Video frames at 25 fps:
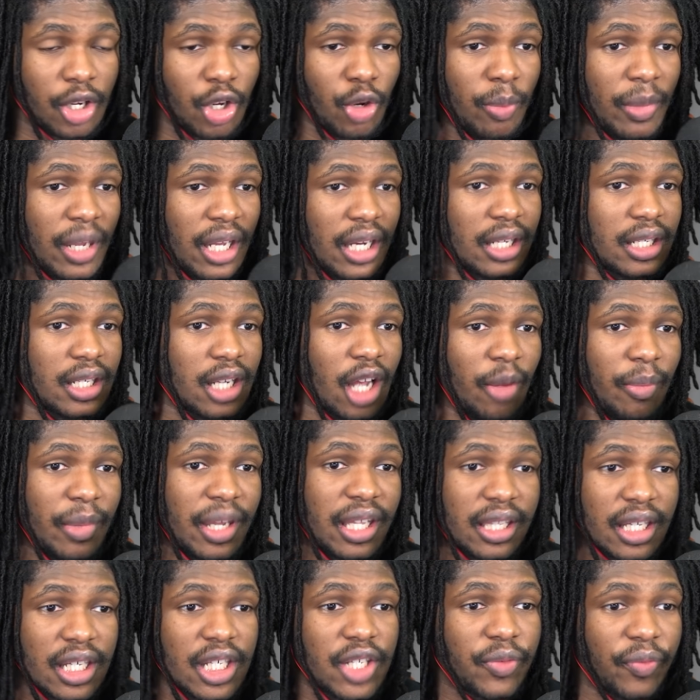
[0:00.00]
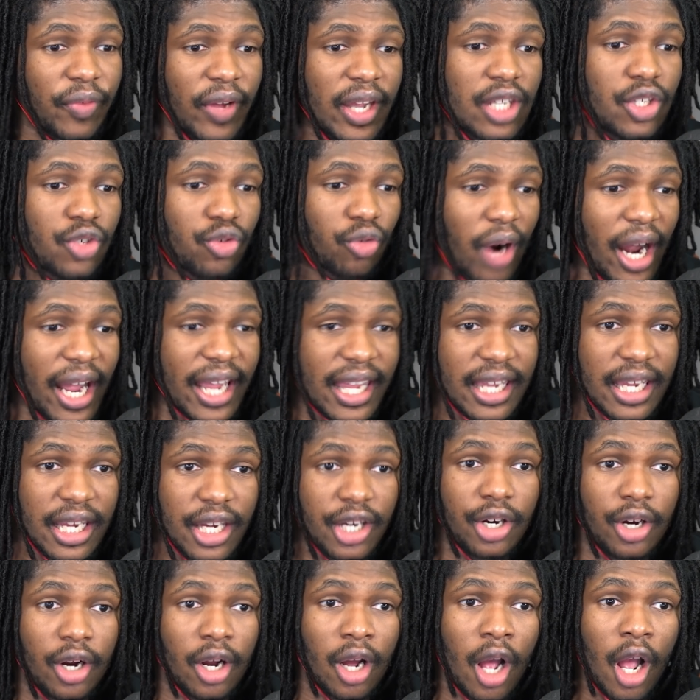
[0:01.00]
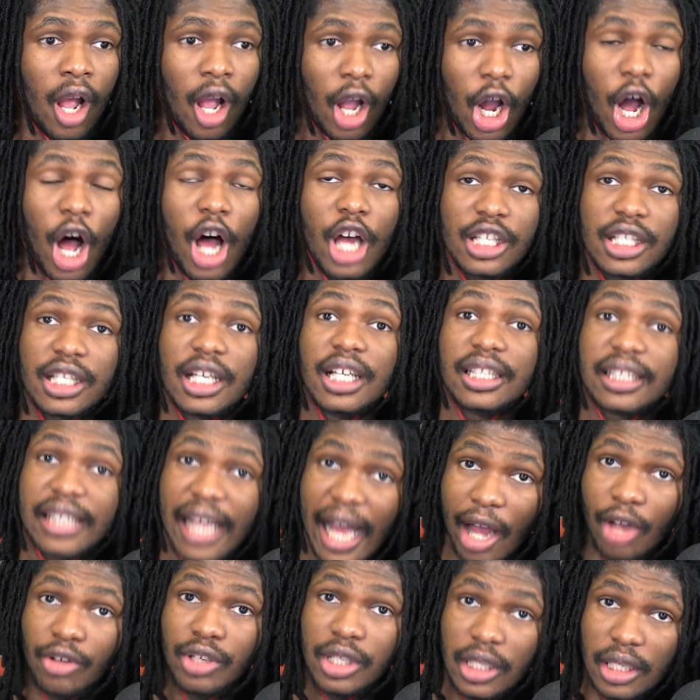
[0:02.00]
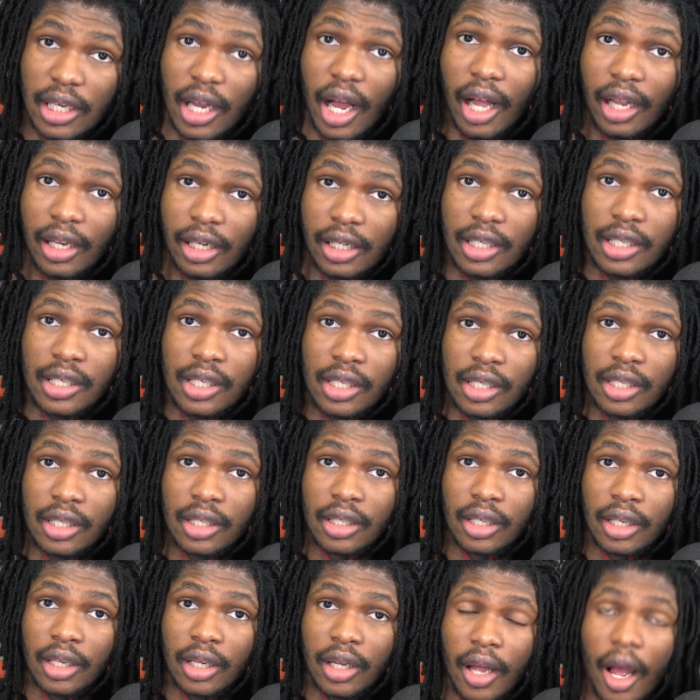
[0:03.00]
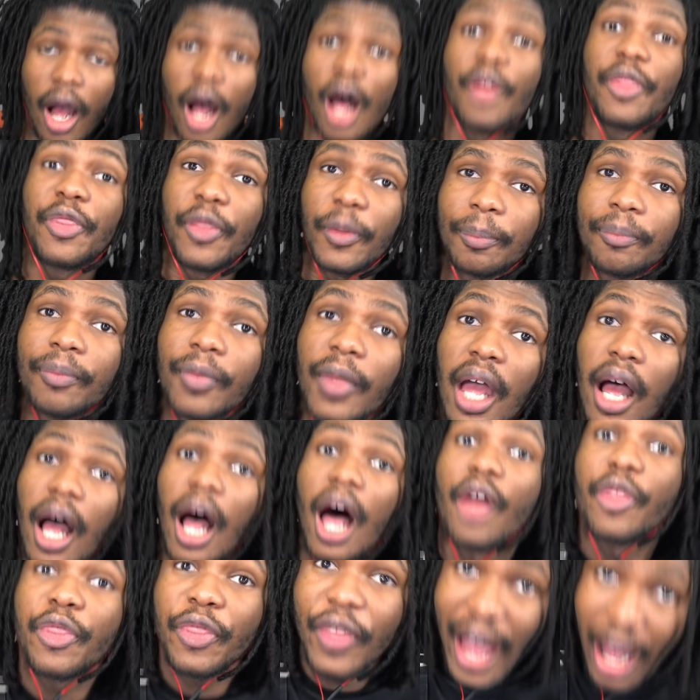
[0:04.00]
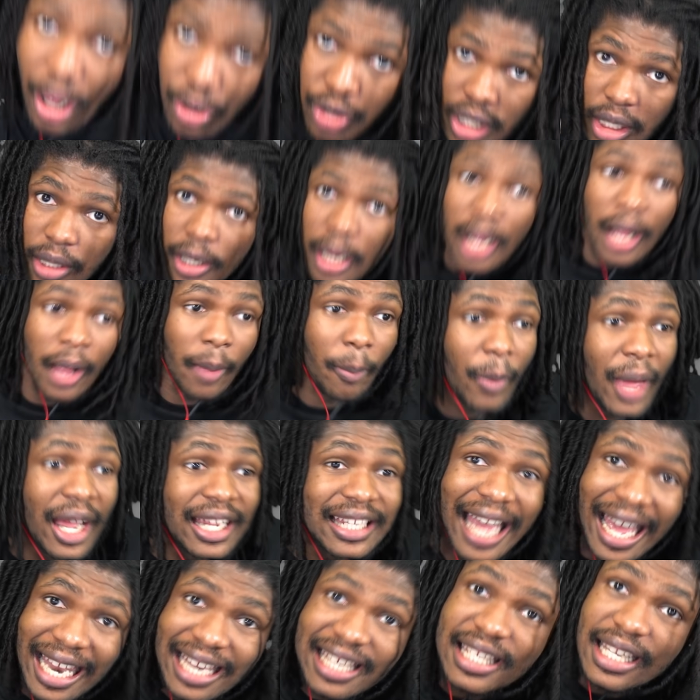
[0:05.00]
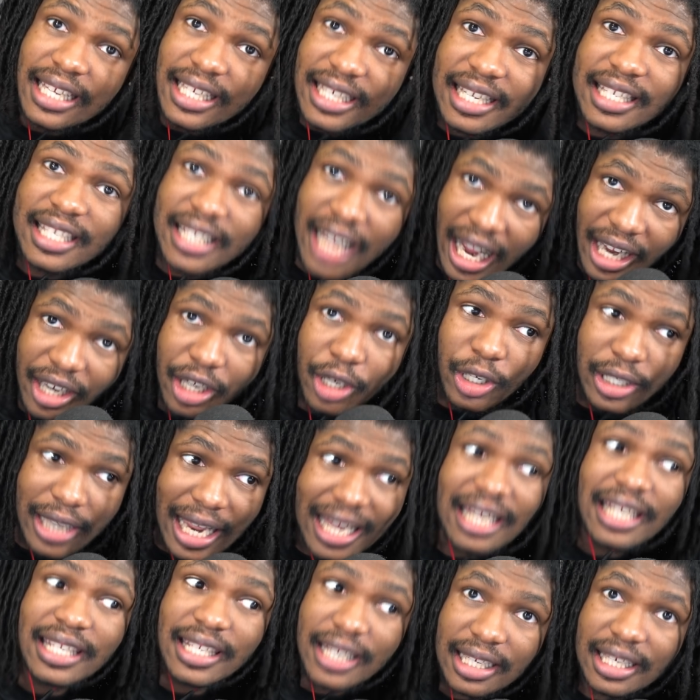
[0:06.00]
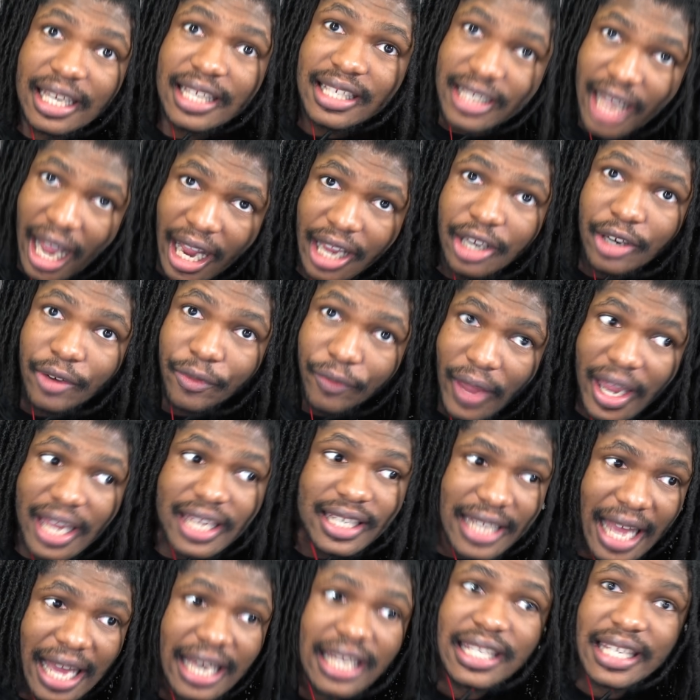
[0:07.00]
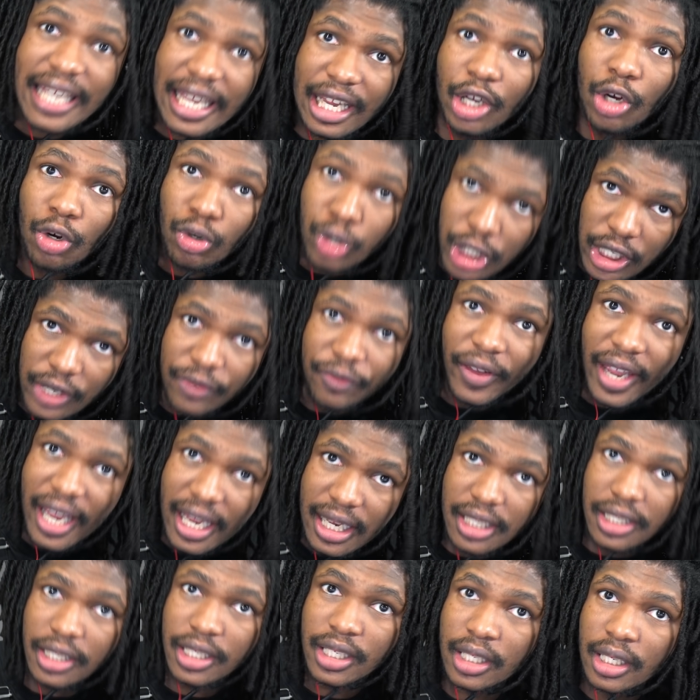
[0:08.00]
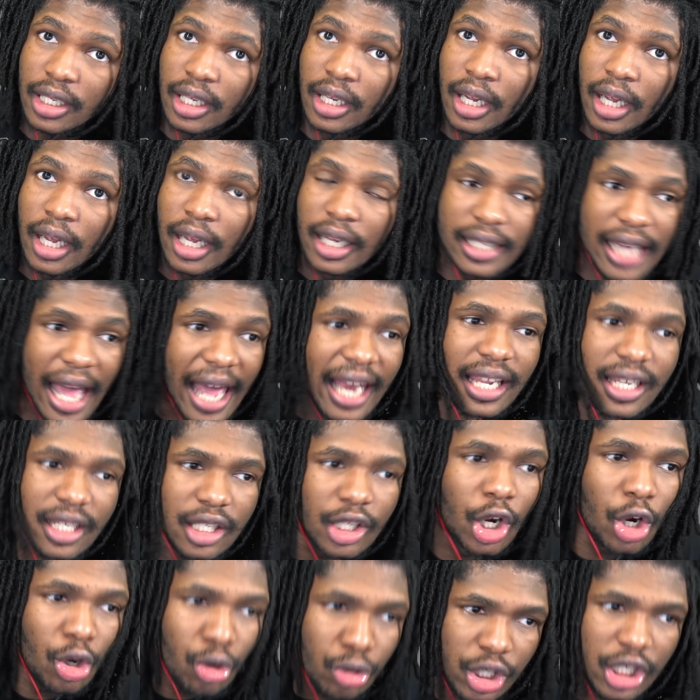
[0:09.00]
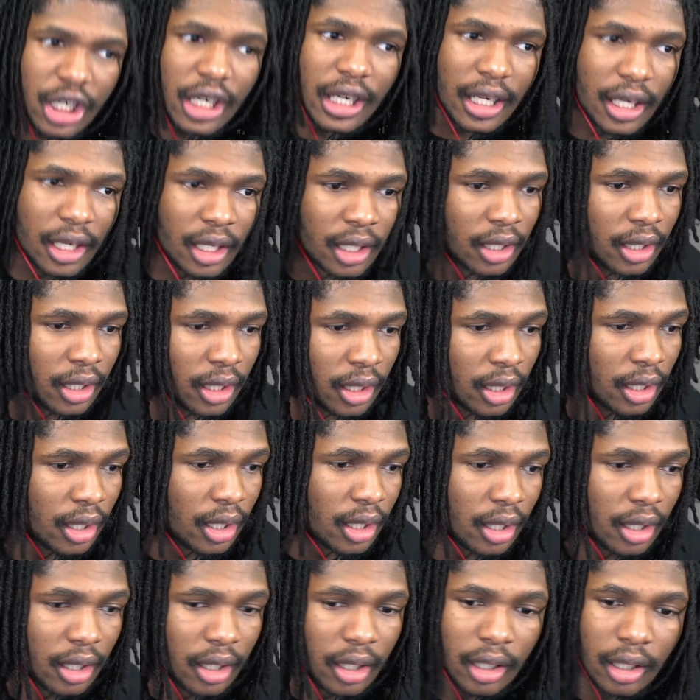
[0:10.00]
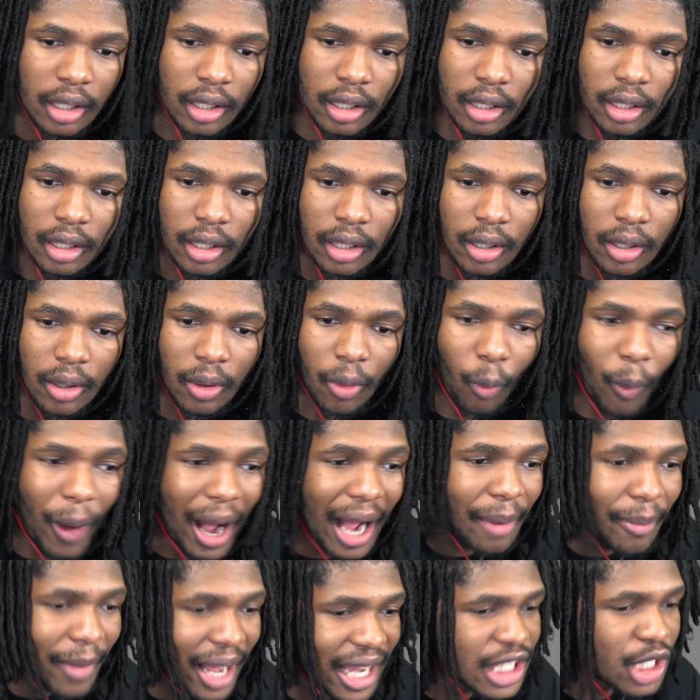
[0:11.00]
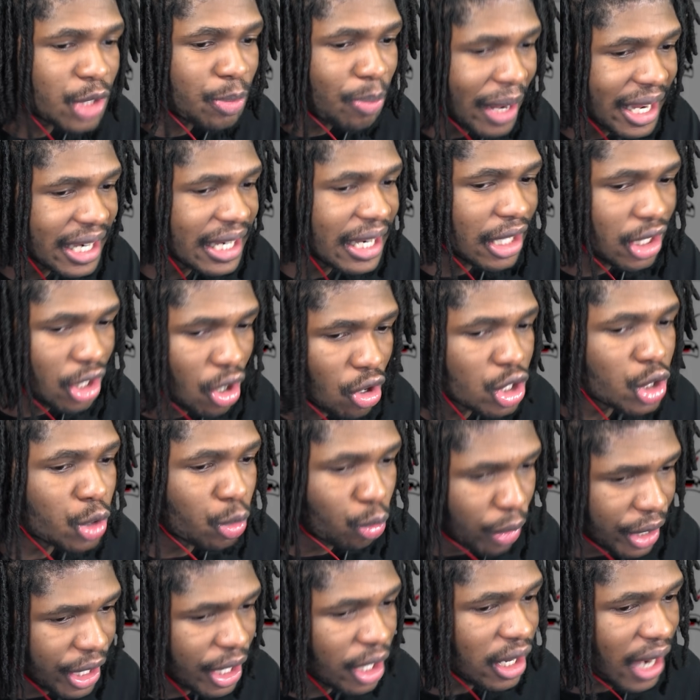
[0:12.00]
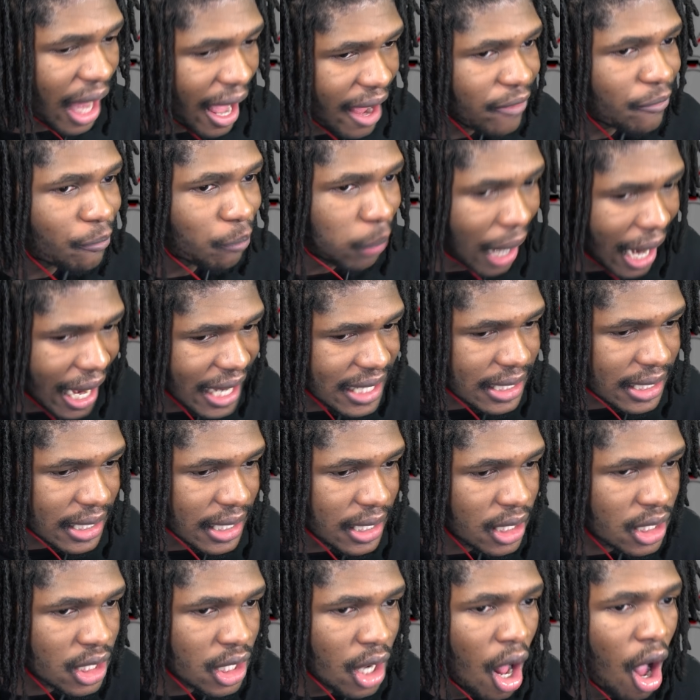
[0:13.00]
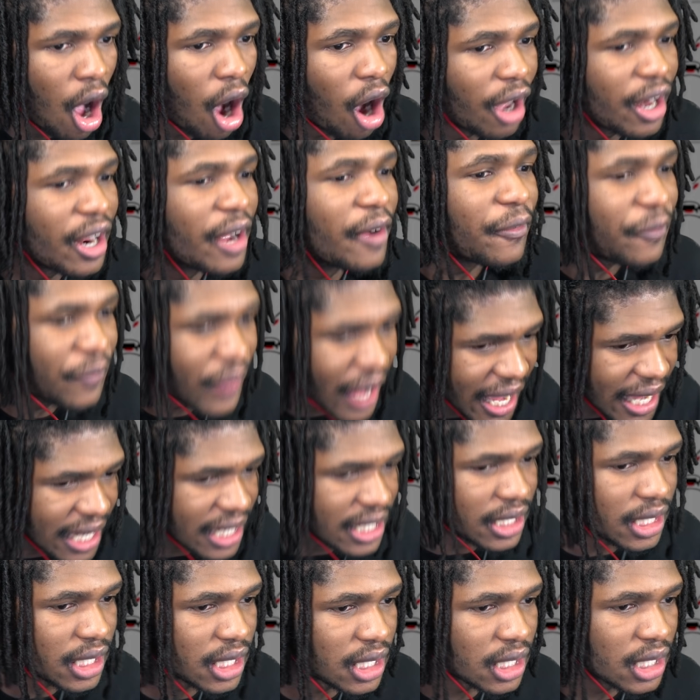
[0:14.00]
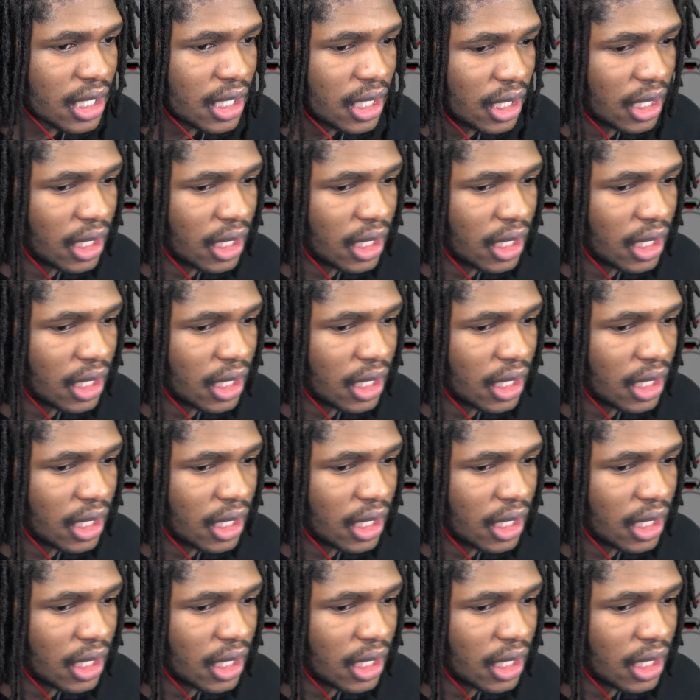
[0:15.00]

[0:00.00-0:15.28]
You mean to tell me this face right here costs a thousand dollars? A thousand? That is a designer. That is a designer face. That is a Gucci face. That is Gucci. Why am I spending those real life prices on a face?